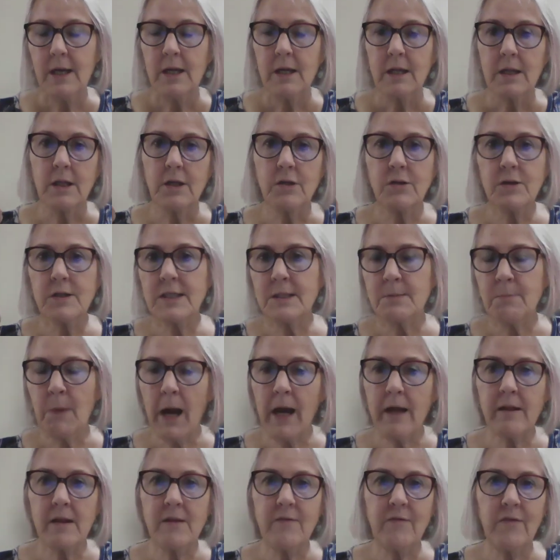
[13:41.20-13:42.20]
little
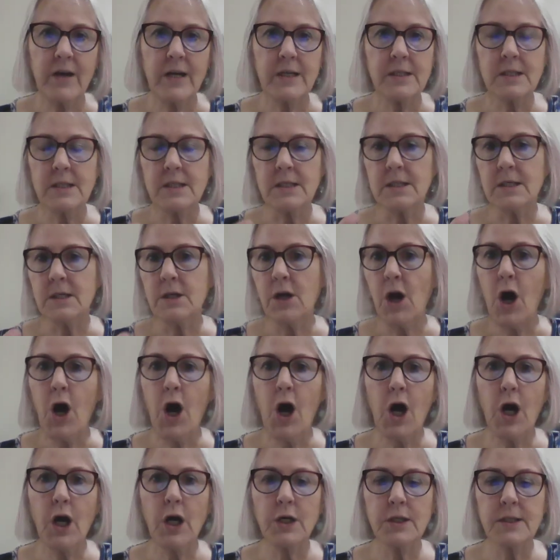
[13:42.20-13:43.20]
smiley faces and
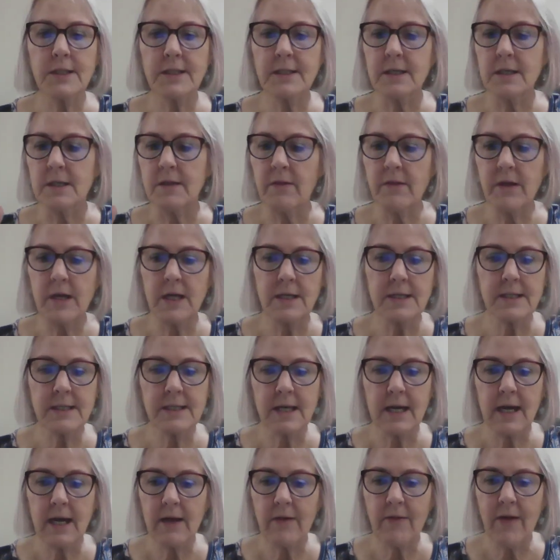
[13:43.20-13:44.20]
hearts and things
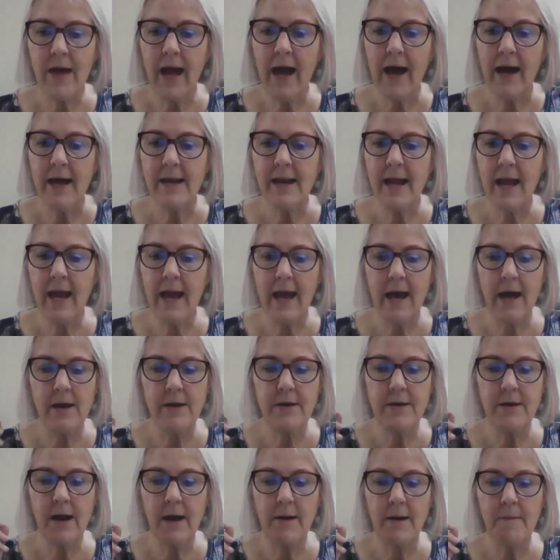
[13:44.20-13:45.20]
like that.
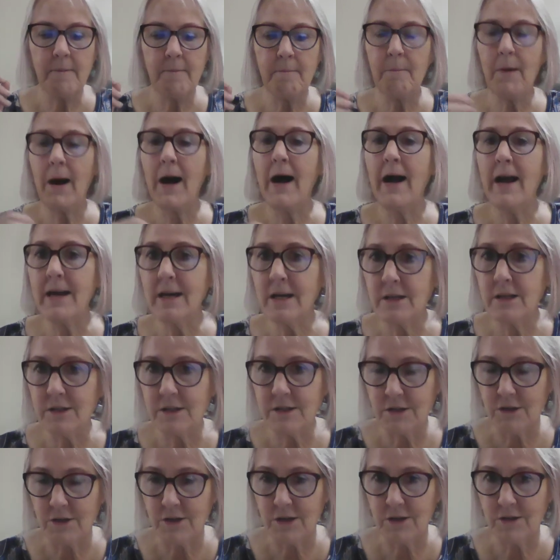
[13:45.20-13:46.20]
And my
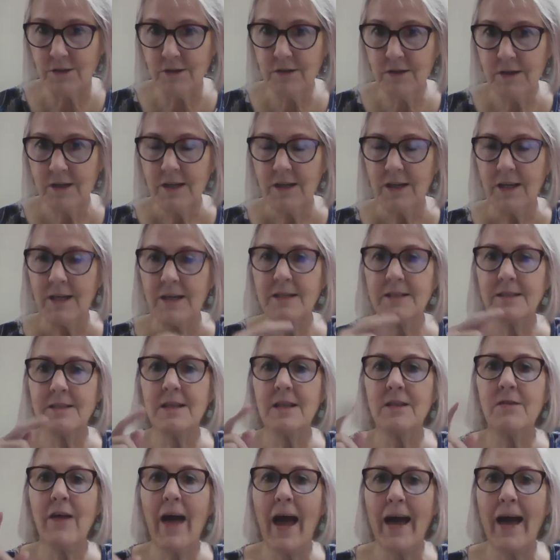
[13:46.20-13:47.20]
concern is
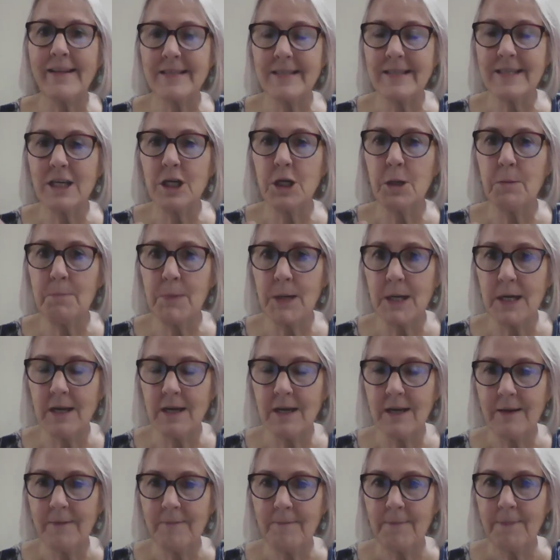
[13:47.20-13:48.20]
that that's going to
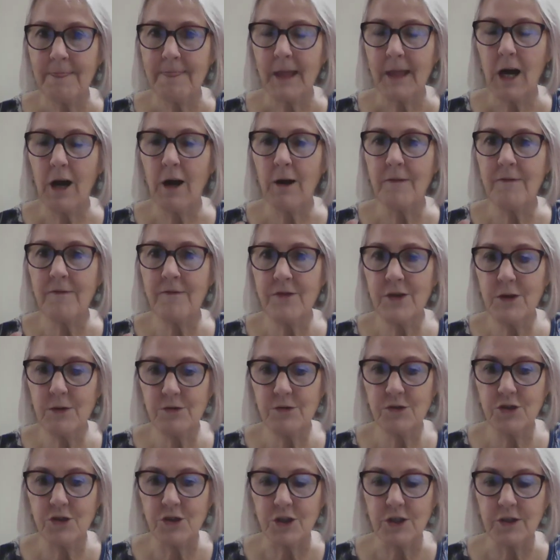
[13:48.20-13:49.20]
be our
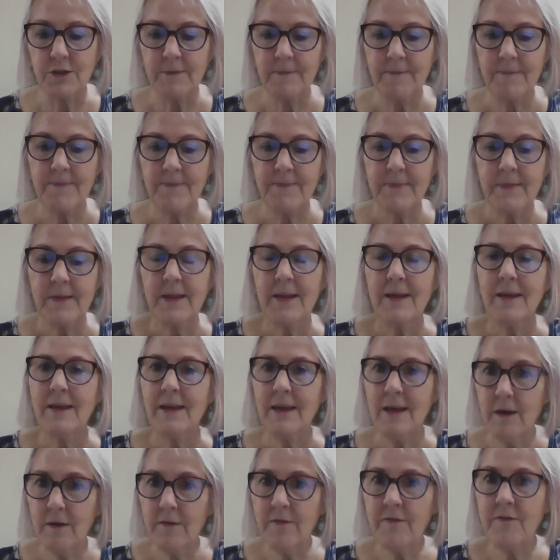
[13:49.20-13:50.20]
future
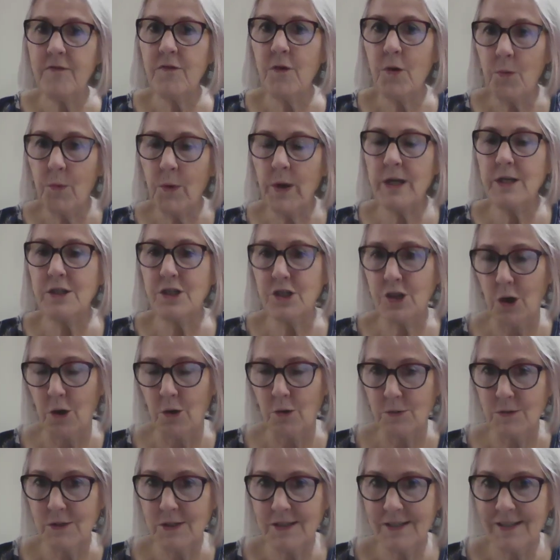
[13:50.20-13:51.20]
if we
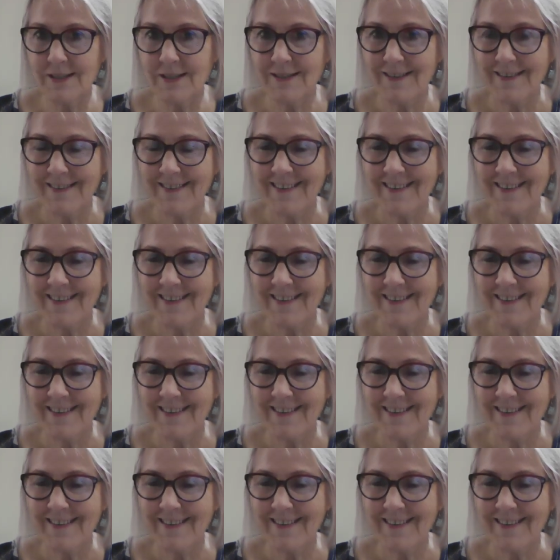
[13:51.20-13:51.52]
don't